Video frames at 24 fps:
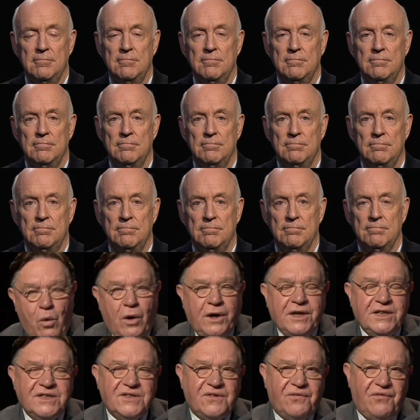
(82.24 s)
Correct. What
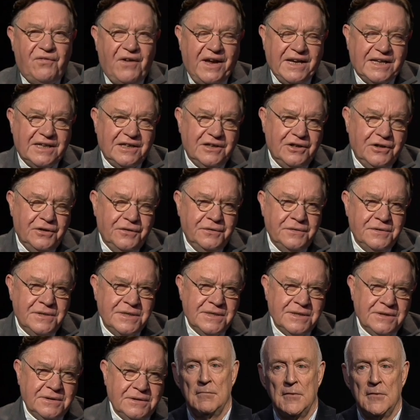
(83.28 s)
is fake news?